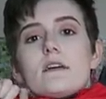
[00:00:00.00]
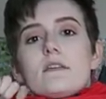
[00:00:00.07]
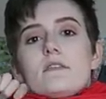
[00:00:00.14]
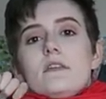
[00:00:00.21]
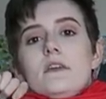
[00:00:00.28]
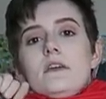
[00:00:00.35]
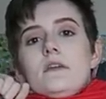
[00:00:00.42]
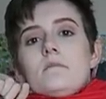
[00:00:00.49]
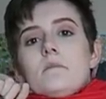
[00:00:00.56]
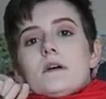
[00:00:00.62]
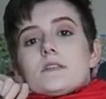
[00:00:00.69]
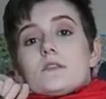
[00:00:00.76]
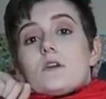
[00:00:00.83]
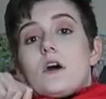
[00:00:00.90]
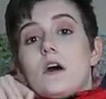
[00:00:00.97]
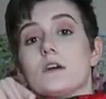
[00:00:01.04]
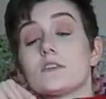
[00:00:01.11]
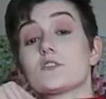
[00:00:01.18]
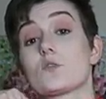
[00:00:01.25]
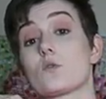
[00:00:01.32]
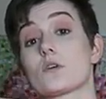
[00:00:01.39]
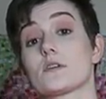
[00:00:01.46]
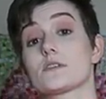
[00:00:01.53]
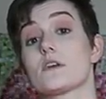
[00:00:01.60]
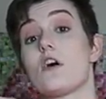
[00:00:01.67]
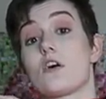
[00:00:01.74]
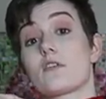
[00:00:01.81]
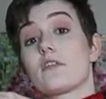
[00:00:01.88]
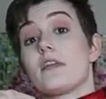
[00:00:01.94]
that the muscle contours
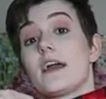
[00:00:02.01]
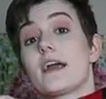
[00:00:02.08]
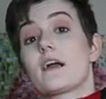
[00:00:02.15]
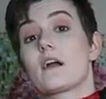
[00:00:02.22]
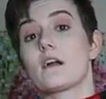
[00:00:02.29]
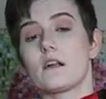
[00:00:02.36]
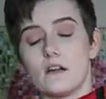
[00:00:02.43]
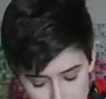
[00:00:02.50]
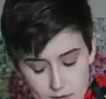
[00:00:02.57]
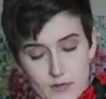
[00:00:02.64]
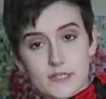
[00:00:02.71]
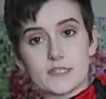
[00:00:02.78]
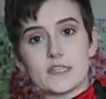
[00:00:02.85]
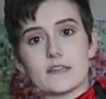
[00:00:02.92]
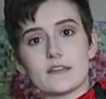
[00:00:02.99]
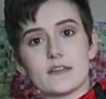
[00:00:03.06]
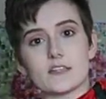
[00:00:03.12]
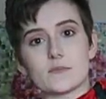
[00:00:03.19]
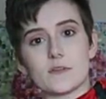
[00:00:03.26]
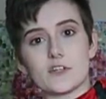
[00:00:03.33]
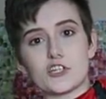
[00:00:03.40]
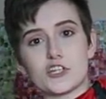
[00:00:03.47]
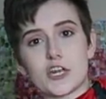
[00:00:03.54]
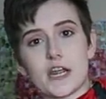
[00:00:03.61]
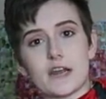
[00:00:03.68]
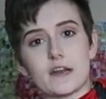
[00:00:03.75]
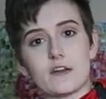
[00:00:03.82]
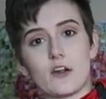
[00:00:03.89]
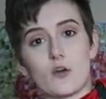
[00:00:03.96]
are there. You can see that it's been
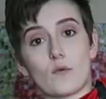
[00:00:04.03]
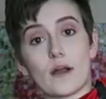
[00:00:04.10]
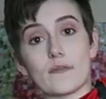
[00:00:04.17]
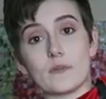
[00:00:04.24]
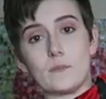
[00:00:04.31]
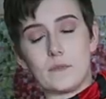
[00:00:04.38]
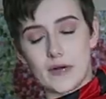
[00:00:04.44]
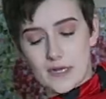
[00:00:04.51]
shaded around the